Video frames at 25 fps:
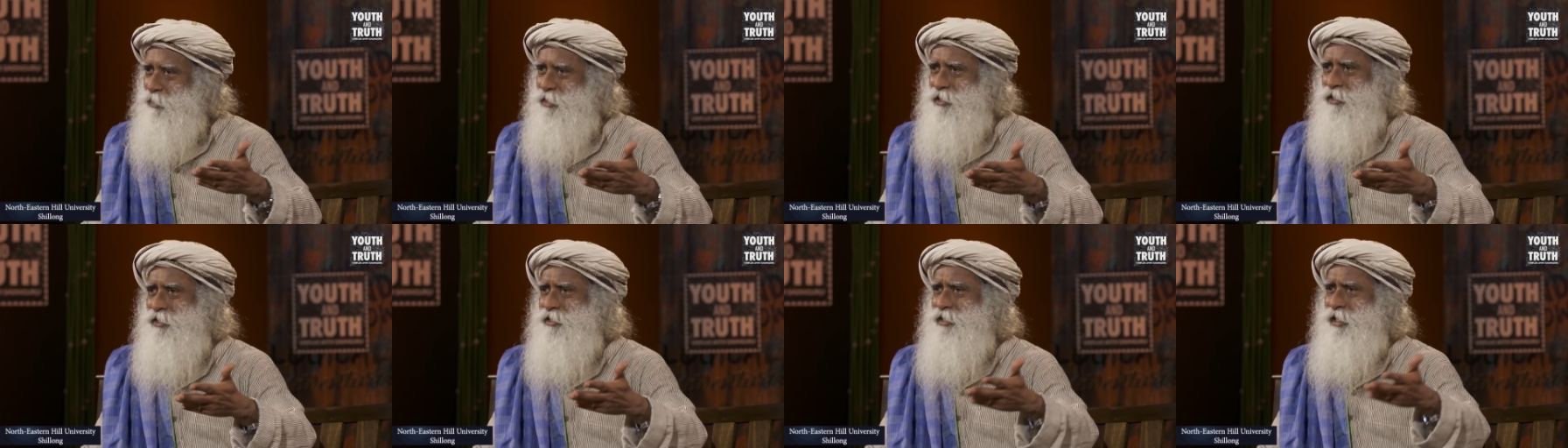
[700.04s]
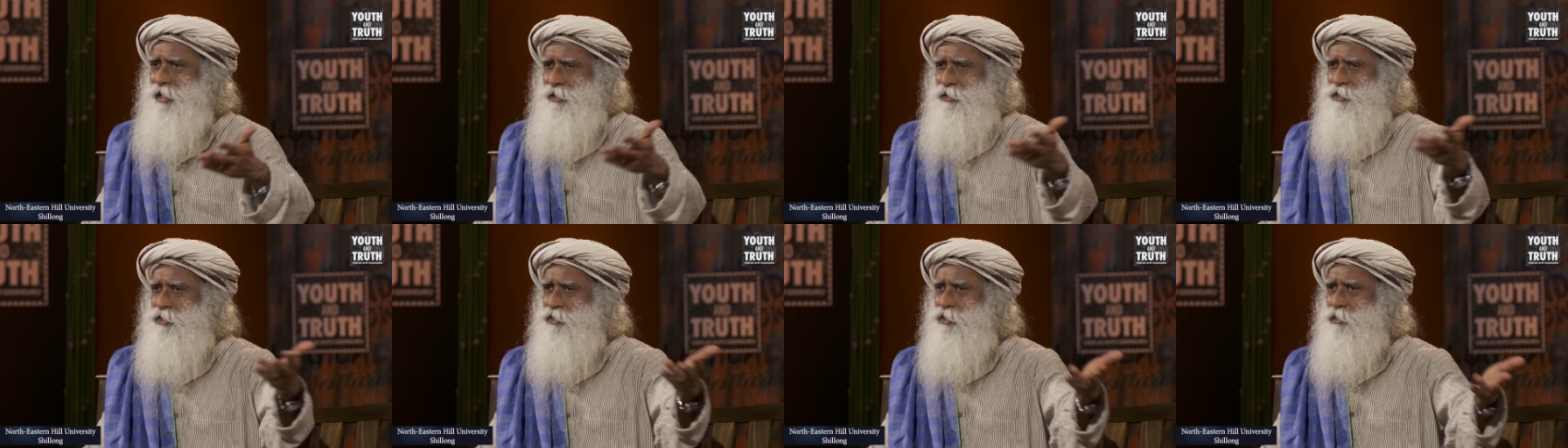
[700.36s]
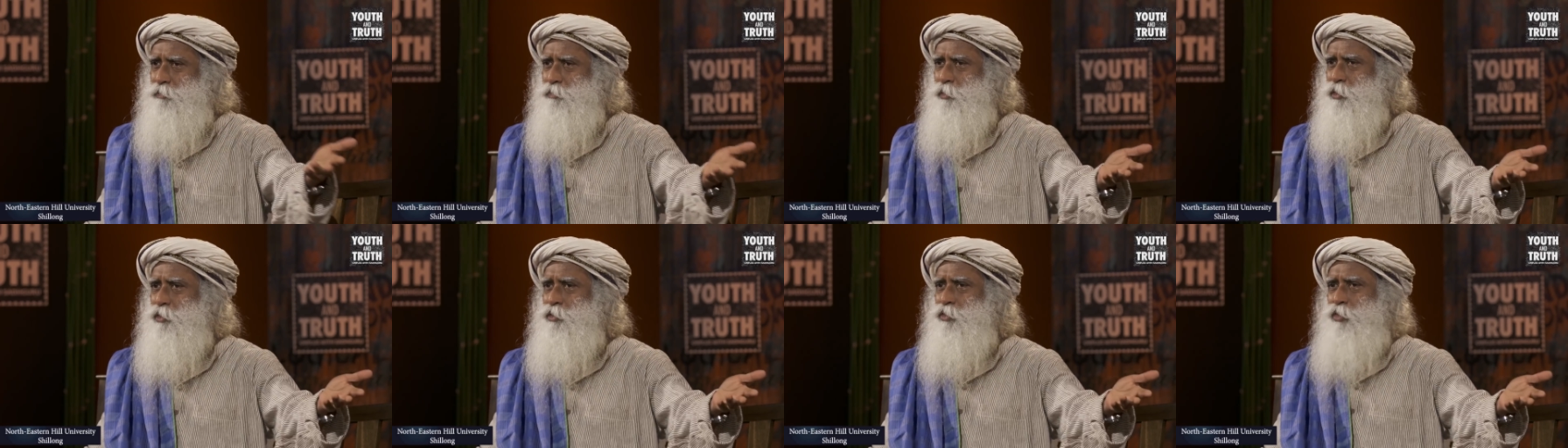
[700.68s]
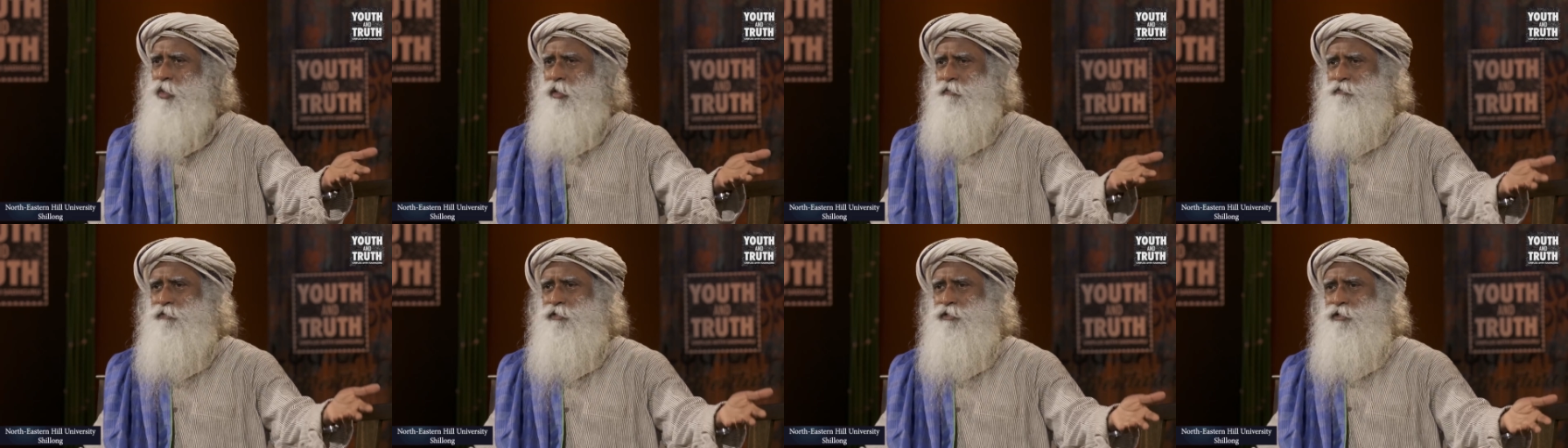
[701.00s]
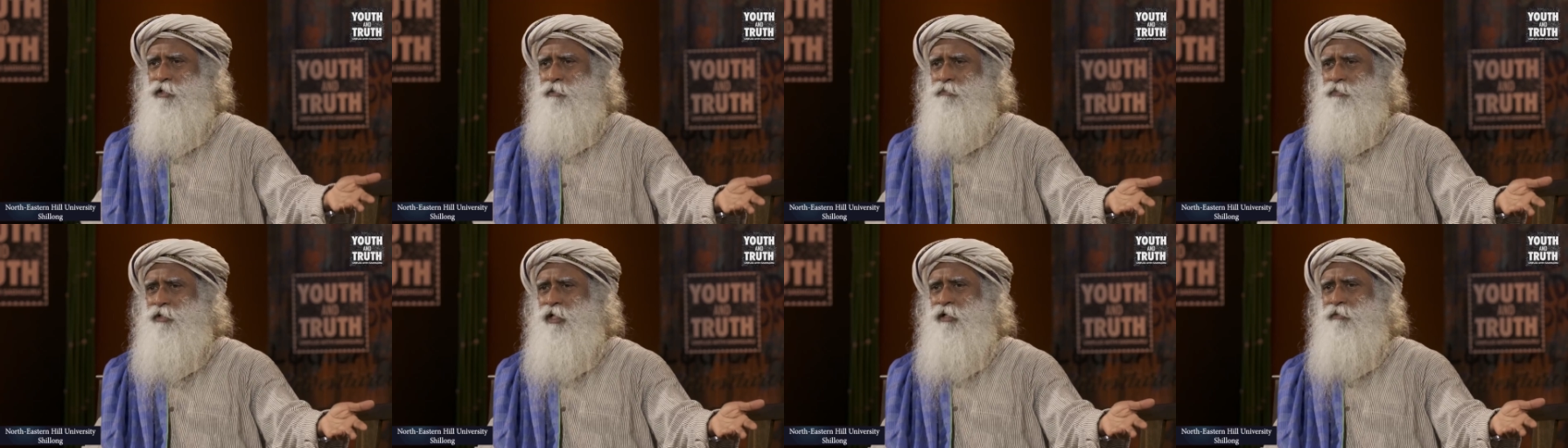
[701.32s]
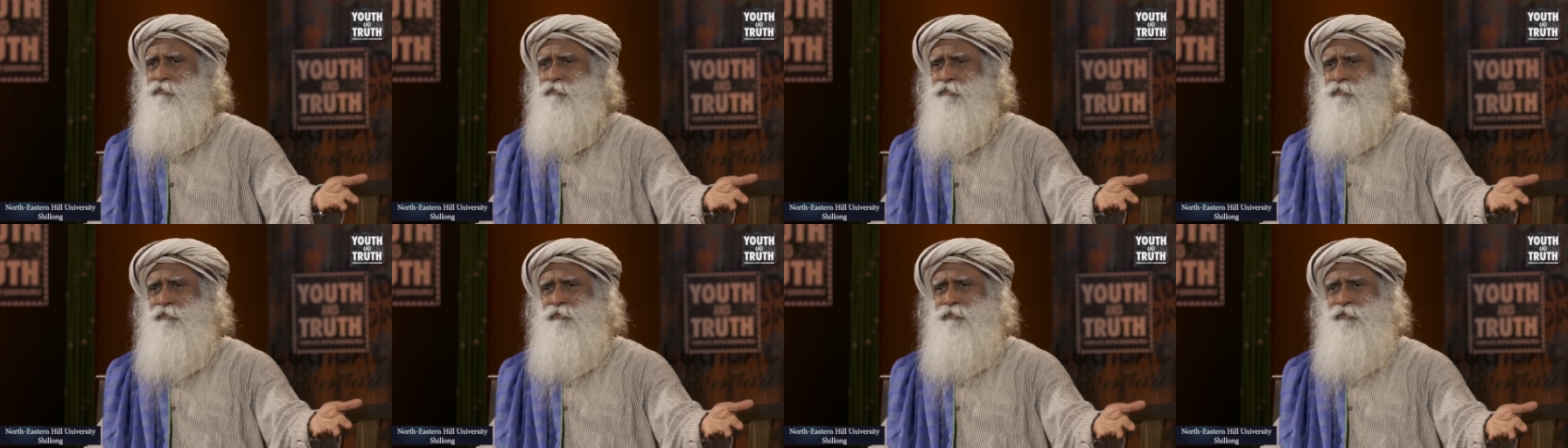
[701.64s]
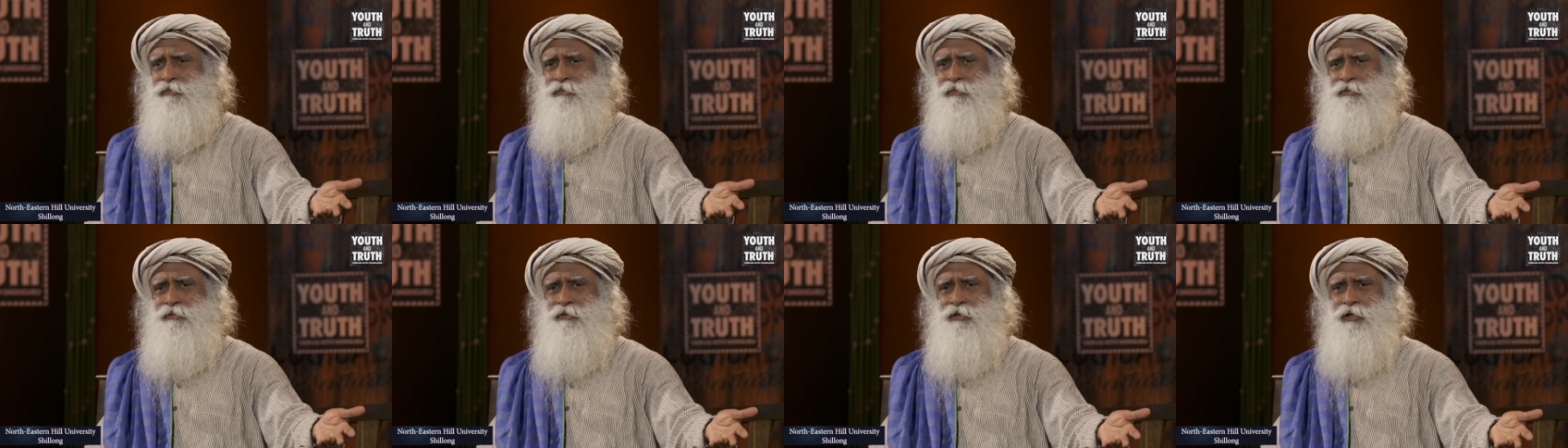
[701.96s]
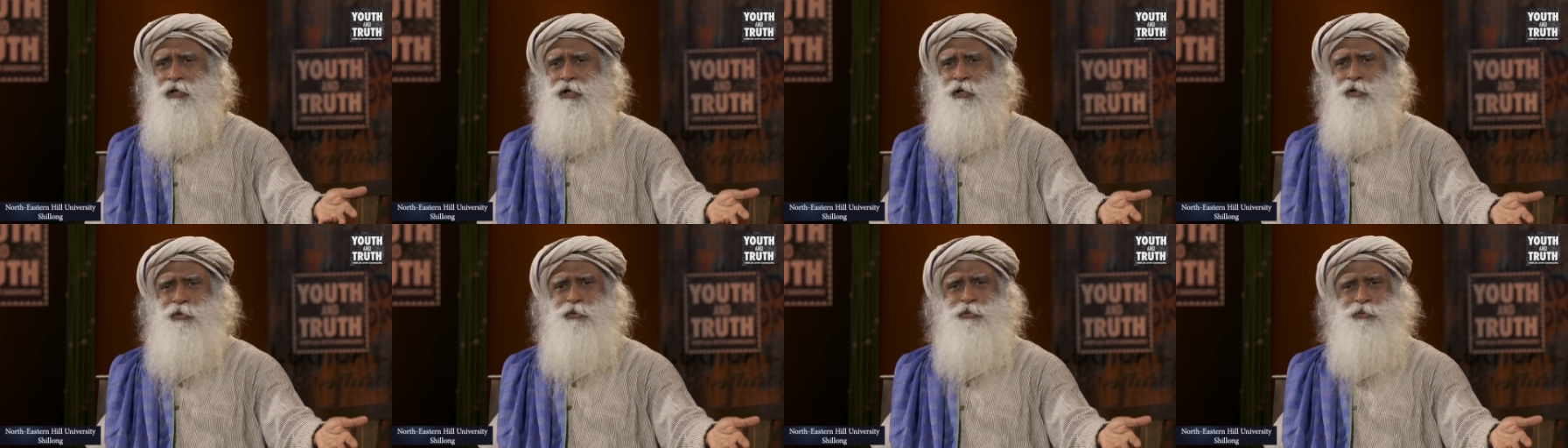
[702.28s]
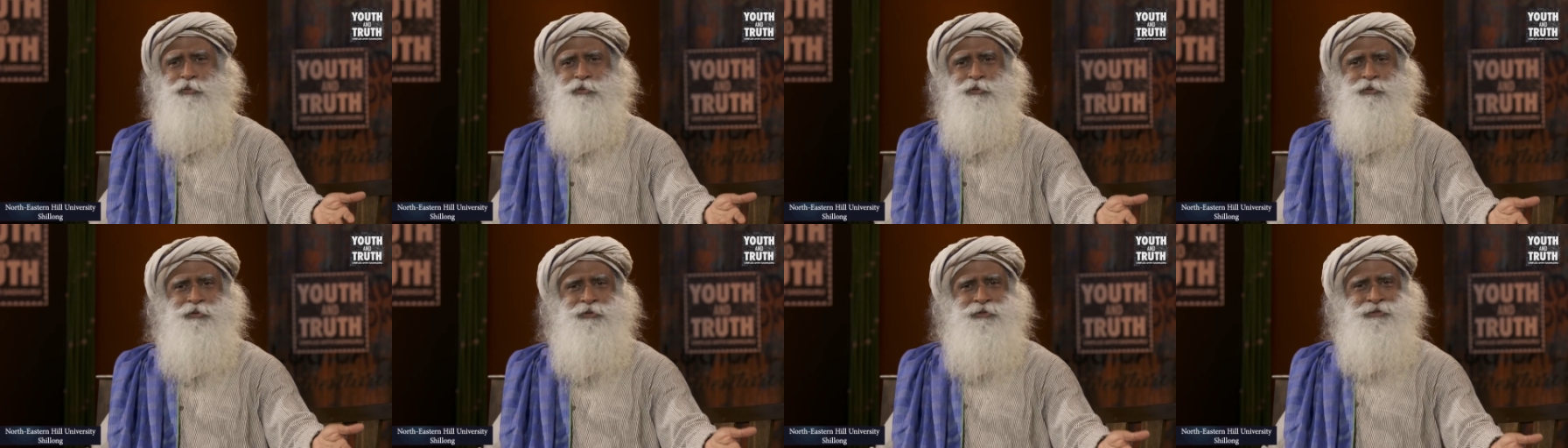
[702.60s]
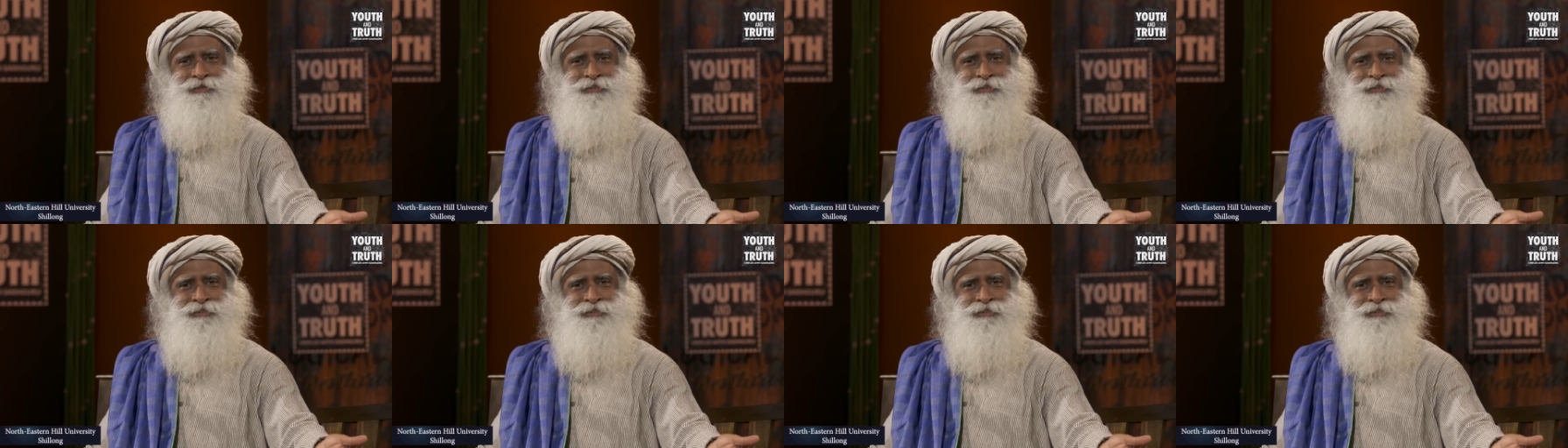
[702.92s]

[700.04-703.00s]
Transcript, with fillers: but it catches up or no after some time. Hello?